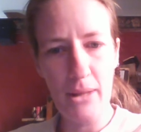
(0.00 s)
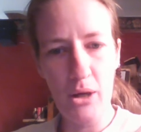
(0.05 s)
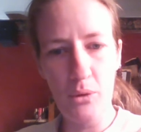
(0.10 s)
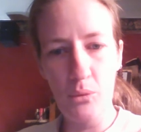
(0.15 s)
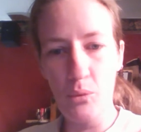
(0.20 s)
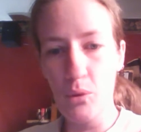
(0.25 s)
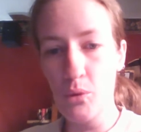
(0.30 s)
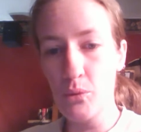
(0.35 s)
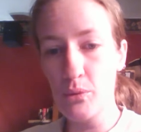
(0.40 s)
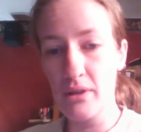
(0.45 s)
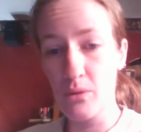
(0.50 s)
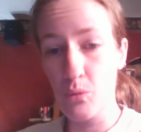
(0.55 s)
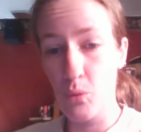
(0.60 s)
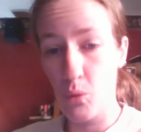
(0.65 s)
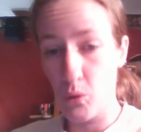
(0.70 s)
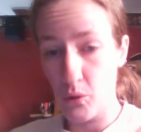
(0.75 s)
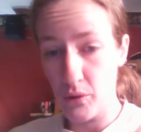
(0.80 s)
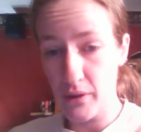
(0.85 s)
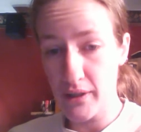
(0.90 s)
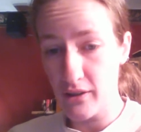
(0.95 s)
wounded
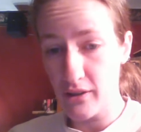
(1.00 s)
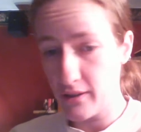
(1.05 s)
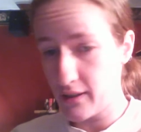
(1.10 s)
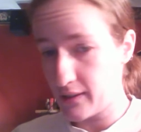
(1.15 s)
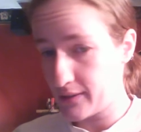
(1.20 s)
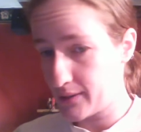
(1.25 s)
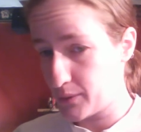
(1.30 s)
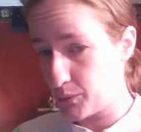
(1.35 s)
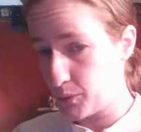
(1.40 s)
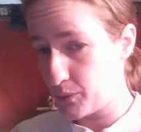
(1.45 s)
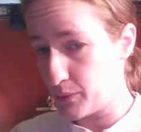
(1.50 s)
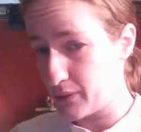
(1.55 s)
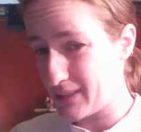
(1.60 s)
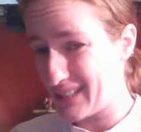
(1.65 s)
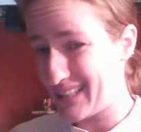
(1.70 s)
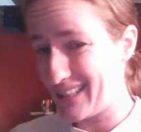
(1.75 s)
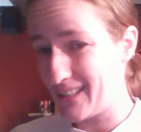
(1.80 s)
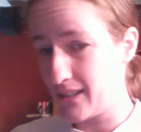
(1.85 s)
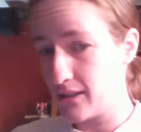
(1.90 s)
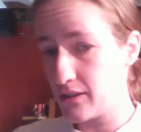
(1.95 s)
warrior, not the wounded
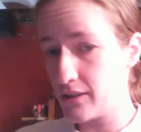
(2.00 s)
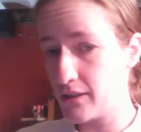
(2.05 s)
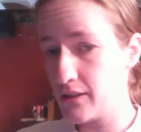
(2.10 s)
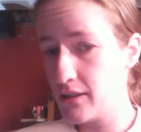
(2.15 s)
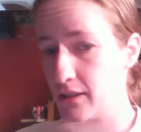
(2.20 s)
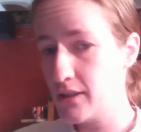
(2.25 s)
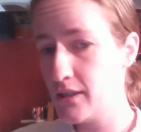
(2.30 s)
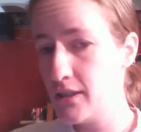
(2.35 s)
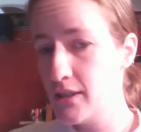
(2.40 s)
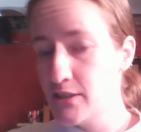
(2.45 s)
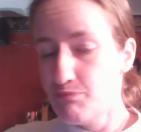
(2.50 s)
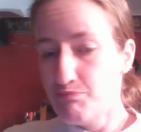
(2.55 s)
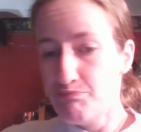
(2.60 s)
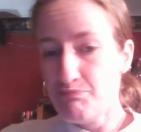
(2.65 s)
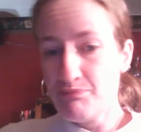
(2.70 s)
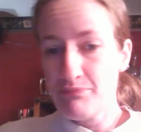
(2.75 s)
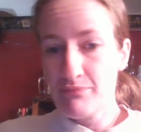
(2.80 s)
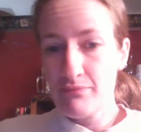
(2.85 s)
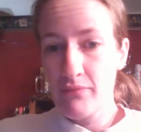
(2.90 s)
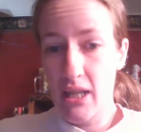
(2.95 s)
healer.
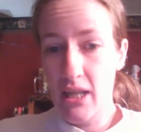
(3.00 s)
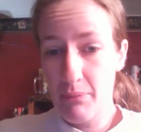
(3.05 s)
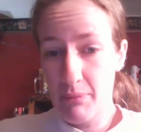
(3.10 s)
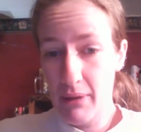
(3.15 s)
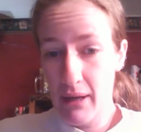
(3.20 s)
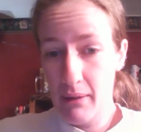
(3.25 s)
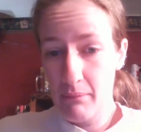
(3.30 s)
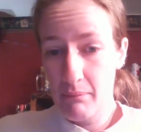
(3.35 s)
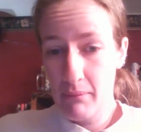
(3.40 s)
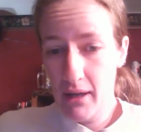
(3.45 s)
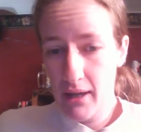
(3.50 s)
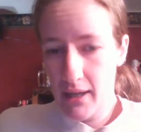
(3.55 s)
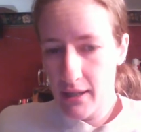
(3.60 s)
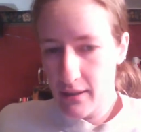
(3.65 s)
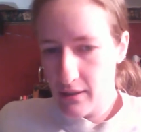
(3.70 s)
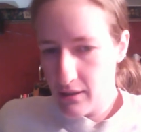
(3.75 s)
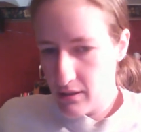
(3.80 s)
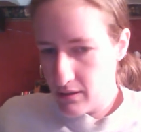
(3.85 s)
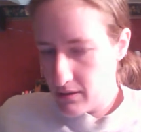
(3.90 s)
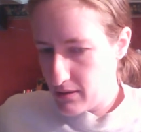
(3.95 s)
Keep that in mind.
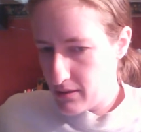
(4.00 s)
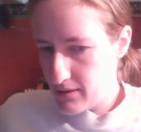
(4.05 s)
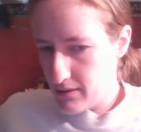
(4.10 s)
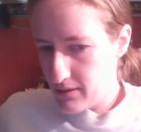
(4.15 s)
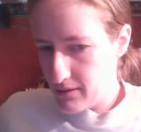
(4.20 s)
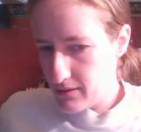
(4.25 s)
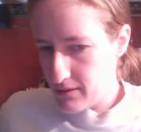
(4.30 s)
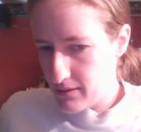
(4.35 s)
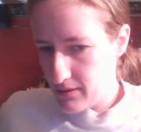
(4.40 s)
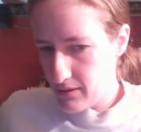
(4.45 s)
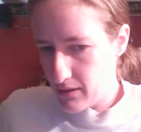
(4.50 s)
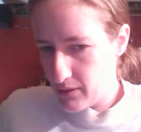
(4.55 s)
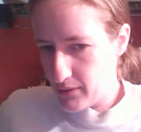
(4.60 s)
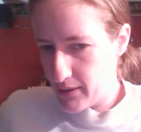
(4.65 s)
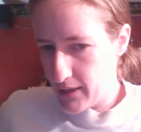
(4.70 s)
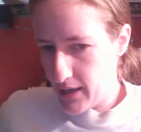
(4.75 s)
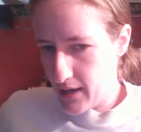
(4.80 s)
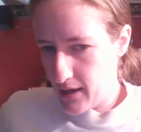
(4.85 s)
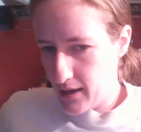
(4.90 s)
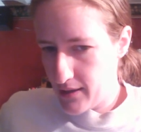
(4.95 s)

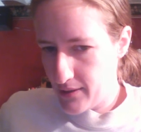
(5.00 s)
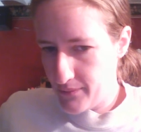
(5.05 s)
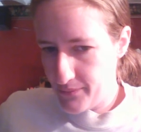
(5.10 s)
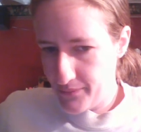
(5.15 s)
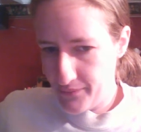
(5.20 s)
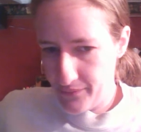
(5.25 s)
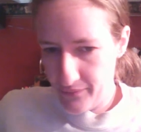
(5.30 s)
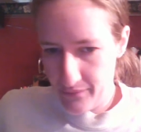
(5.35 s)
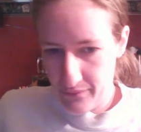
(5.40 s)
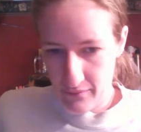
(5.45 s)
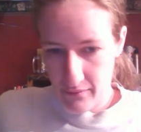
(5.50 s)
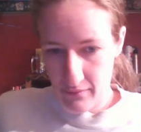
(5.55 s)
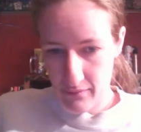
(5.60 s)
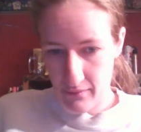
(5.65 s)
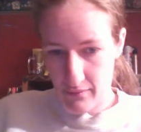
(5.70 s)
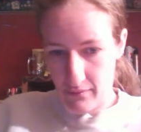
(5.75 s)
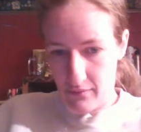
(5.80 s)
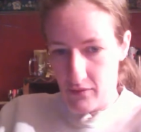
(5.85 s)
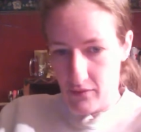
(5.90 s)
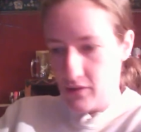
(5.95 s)
Okay.
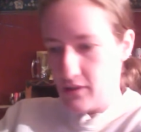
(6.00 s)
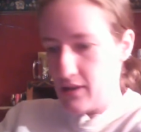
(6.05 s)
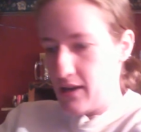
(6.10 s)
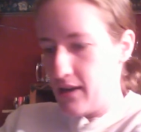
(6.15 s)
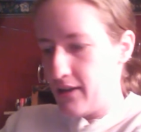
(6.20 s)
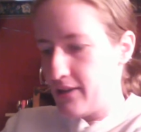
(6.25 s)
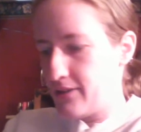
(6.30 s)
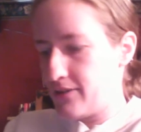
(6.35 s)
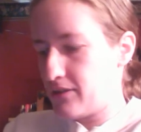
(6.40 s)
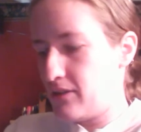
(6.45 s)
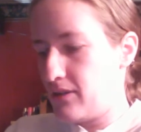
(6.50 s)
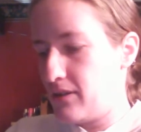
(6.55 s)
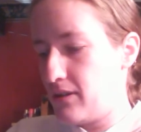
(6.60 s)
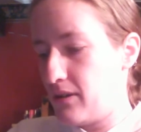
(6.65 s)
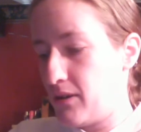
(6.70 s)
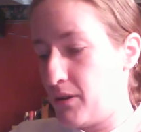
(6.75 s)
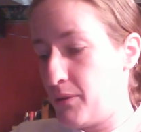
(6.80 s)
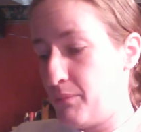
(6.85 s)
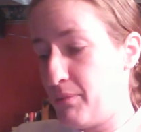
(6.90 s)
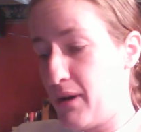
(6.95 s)
You guys
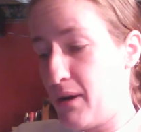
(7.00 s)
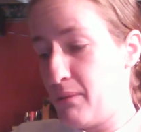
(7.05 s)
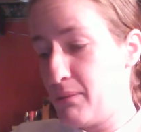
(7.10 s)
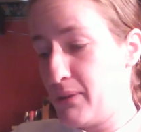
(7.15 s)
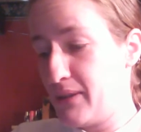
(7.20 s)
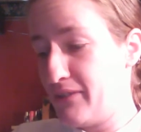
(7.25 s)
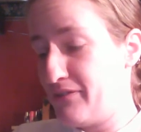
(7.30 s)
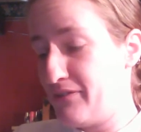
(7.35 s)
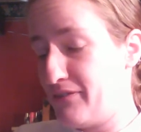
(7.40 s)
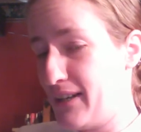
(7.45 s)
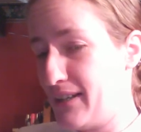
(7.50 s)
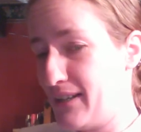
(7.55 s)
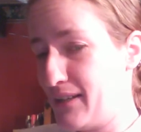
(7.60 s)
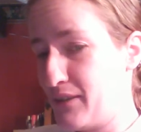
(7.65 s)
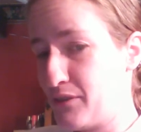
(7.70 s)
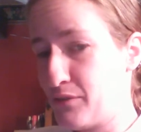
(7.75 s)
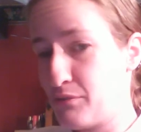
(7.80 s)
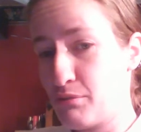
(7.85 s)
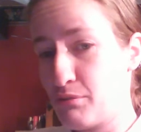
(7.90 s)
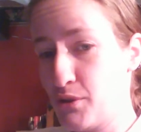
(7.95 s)
are probably fighting
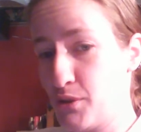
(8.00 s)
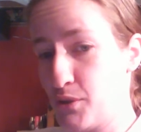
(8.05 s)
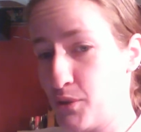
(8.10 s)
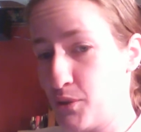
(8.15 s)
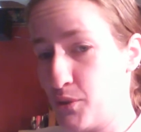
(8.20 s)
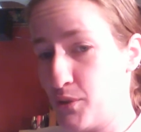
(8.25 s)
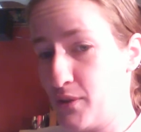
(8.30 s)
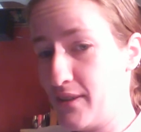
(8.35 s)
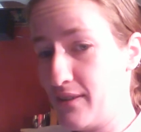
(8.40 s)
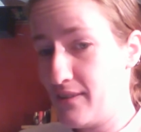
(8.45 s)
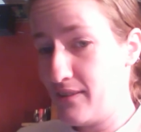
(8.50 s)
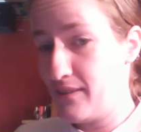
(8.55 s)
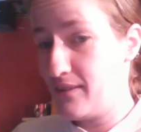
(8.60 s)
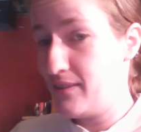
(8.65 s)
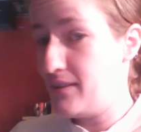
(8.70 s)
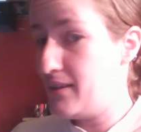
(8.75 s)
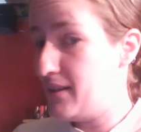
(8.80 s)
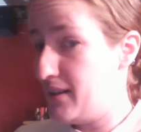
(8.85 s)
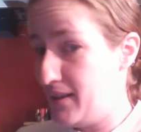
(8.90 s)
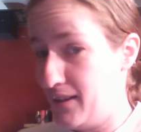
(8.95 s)
through
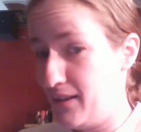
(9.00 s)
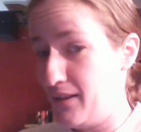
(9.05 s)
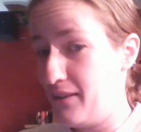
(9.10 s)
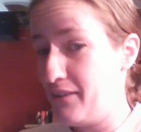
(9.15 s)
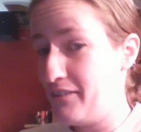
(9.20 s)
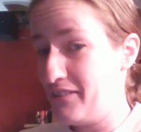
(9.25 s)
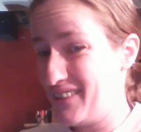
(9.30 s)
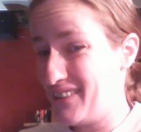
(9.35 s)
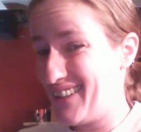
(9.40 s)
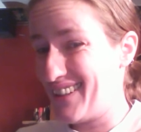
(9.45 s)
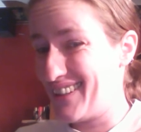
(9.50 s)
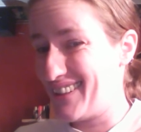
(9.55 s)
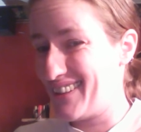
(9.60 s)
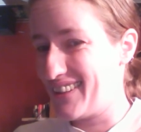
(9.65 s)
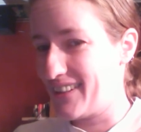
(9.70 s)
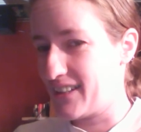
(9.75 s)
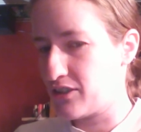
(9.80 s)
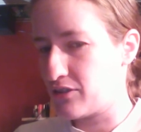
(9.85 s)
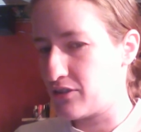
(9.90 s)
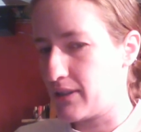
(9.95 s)
a hell of a lot of
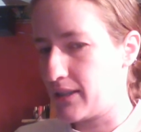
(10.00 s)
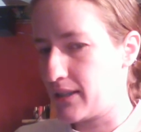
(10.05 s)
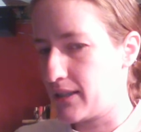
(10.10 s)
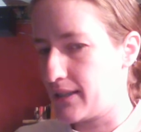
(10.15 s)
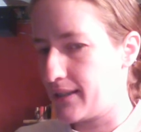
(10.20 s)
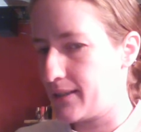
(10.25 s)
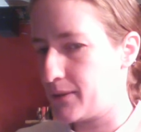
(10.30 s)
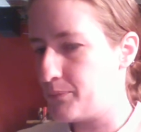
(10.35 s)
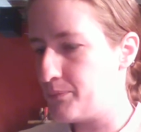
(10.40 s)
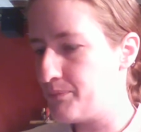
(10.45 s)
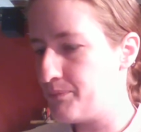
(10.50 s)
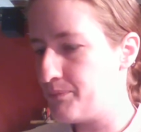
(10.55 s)
things right now.